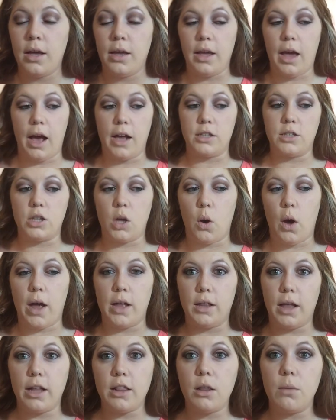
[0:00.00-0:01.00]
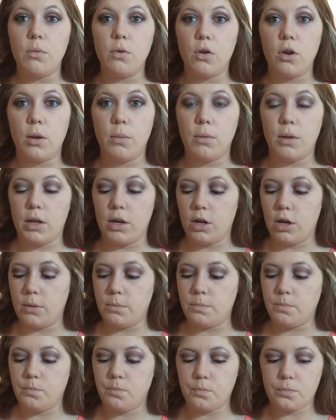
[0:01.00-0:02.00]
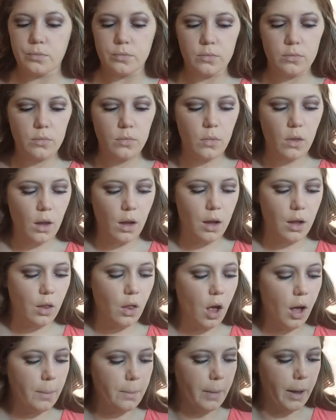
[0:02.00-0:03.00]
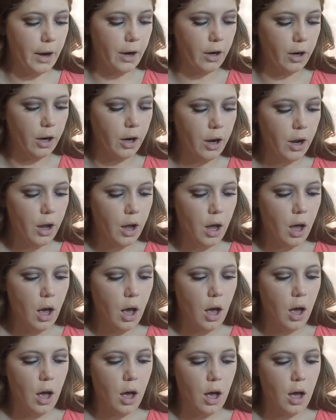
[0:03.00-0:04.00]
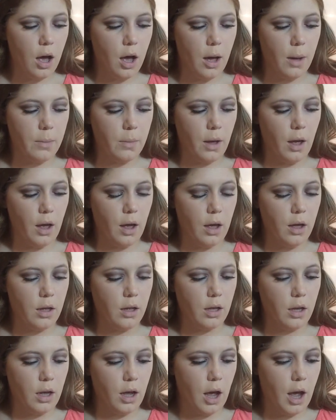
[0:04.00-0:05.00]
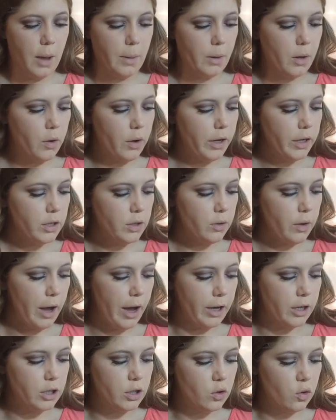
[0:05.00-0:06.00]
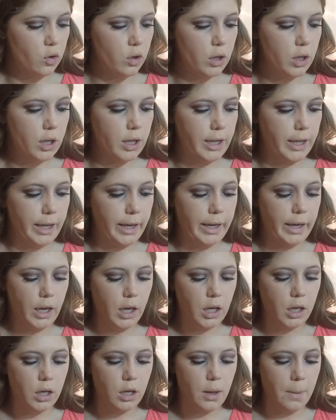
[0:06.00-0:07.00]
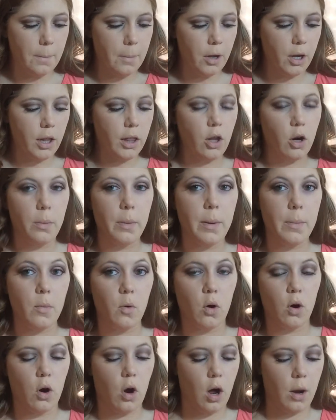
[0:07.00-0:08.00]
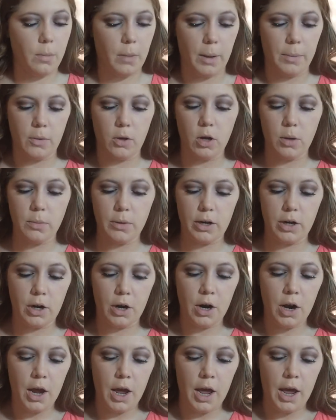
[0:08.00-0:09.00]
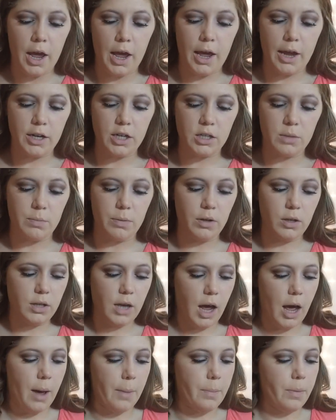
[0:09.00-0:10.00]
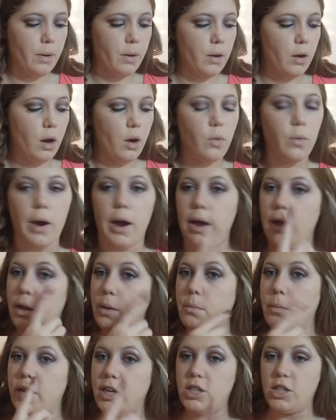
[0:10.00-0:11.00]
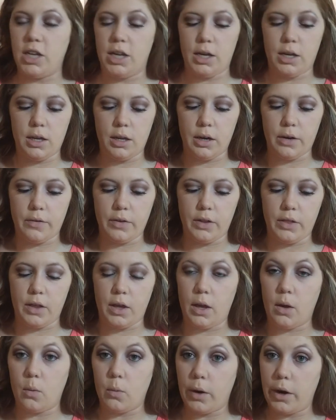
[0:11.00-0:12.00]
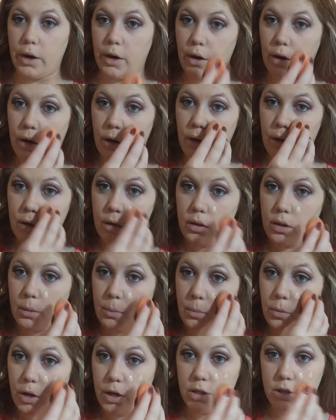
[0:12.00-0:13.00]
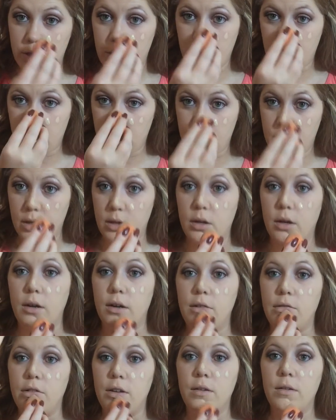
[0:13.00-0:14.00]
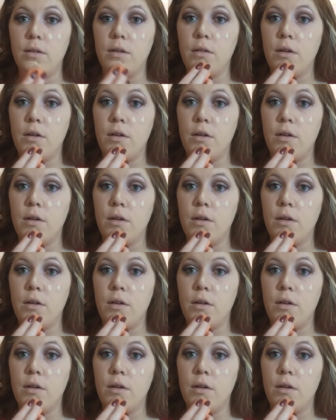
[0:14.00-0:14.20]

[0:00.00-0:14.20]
yeah, so I like the Beauty Blender a lot better. I'm going to actually put a little bit more on my Beauty Blender and just build up around in my cheek and everything where the brush did not